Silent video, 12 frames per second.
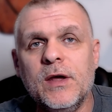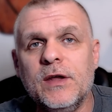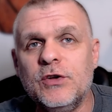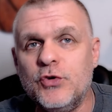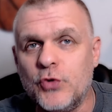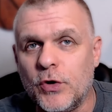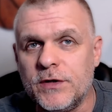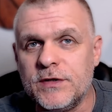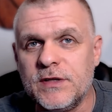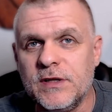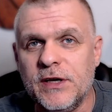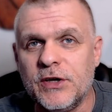
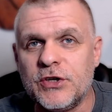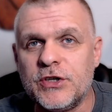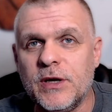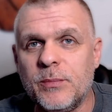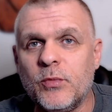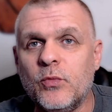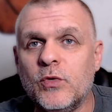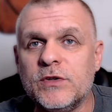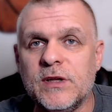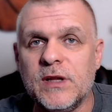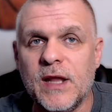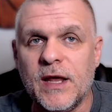Jordan's leadership was
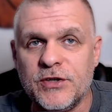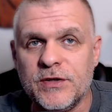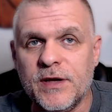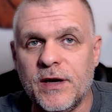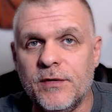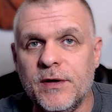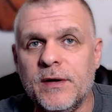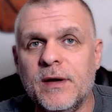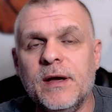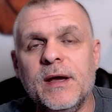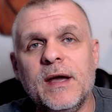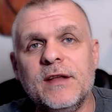legendary,
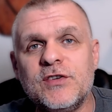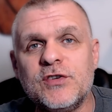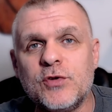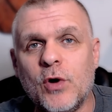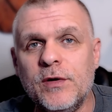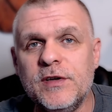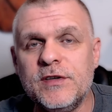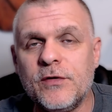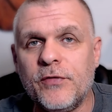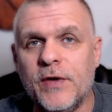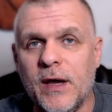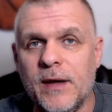and stories
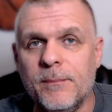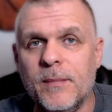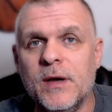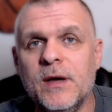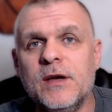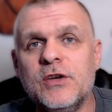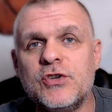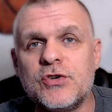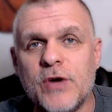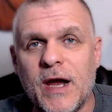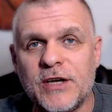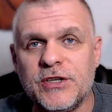of him
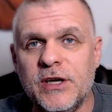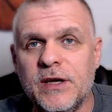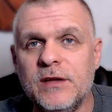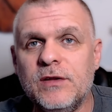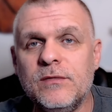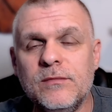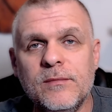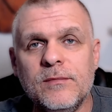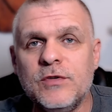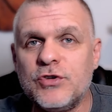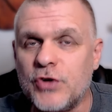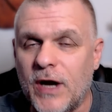trash
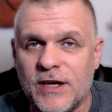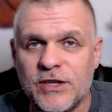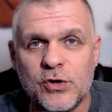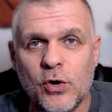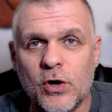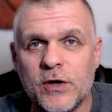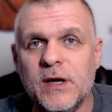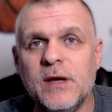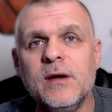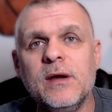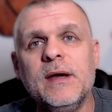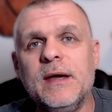talking,
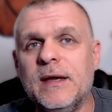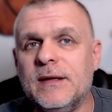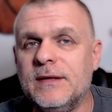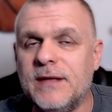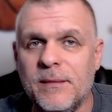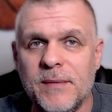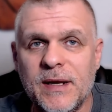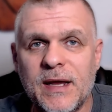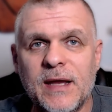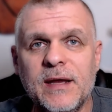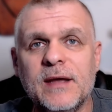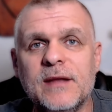
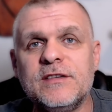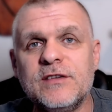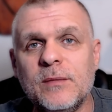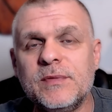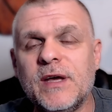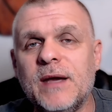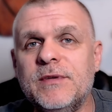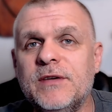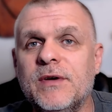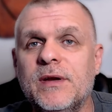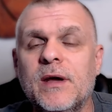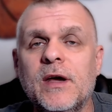intimidating, and sometimes
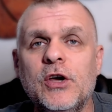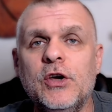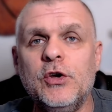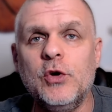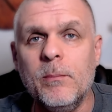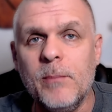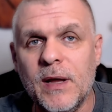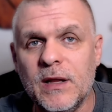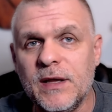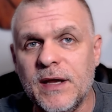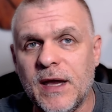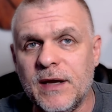even
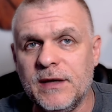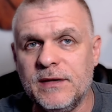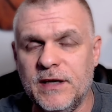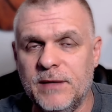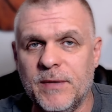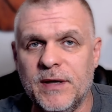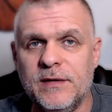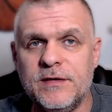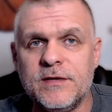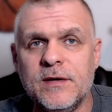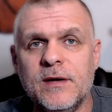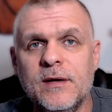humiliating
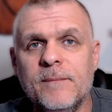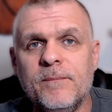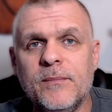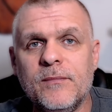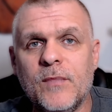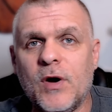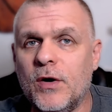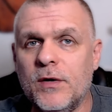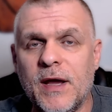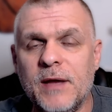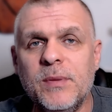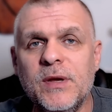teammates are
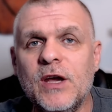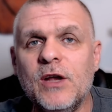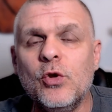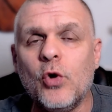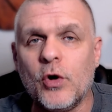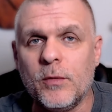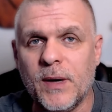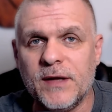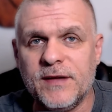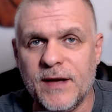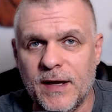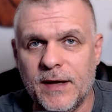NBA lore by
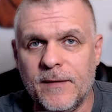today.